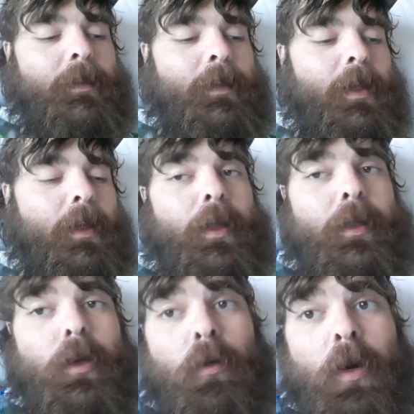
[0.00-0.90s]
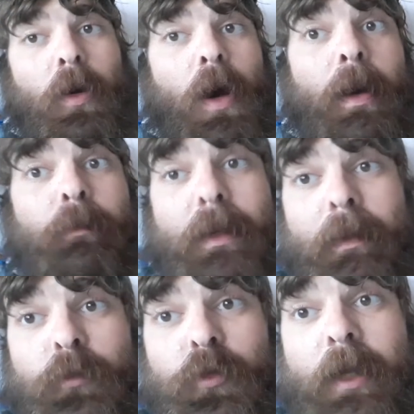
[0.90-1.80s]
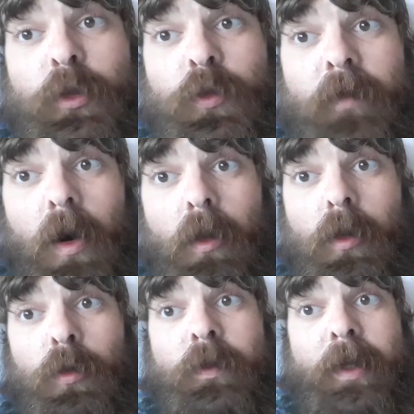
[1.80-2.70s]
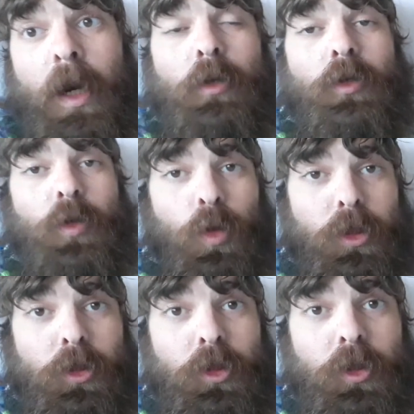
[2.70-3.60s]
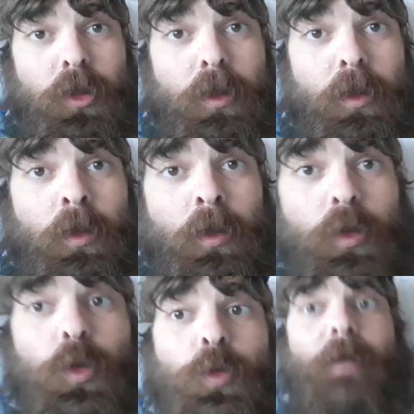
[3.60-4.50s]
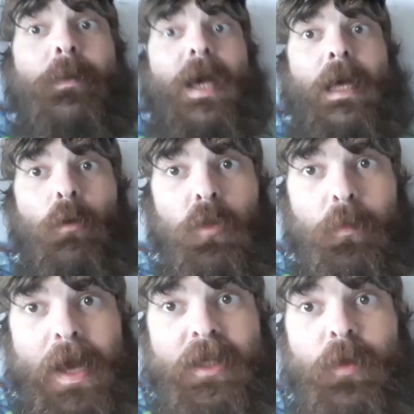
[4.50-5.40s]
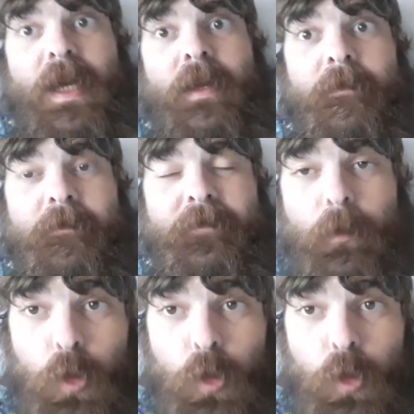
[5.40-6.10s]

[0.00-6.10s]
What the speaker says: And y'all, I'm trying to follow the doctor's orders to get my health back so I can feel